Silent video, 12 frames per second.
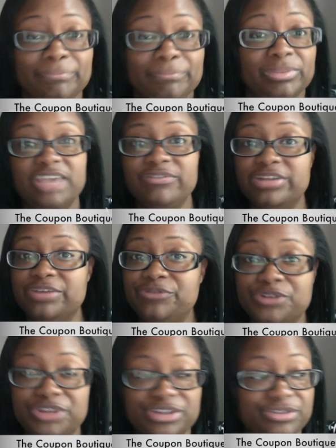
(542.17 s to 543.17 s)
Even if
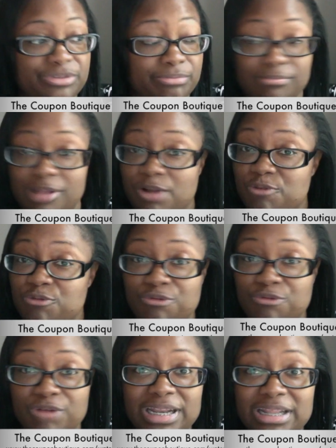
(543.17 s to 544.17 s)
you're just
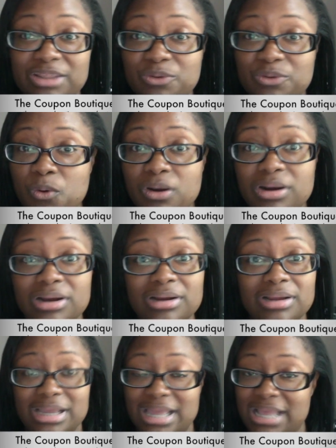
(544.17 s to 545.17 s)
running the
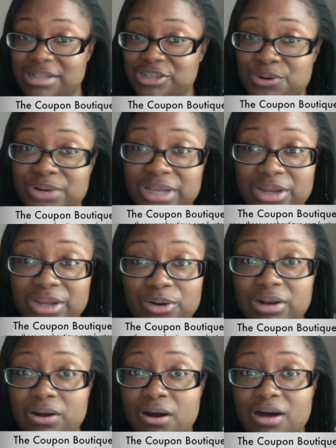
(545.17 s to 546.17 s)
water and turning it
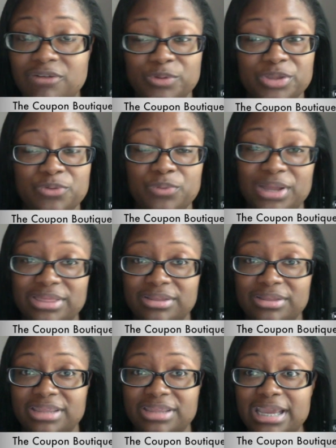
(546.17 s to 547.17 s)
on and off when you wet the
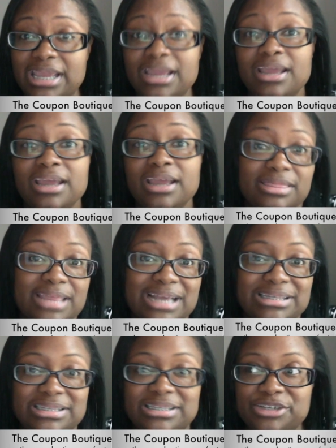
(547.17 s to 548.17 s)
thing,
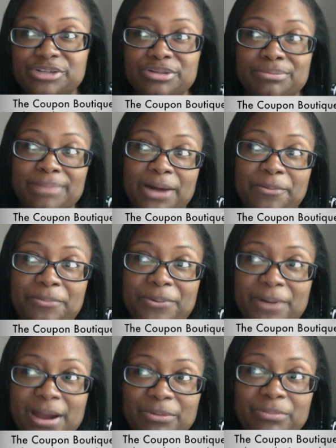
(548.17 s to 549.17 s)
that's still about
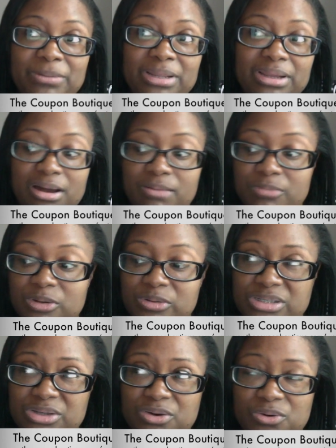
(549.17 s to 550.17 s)
probably almost,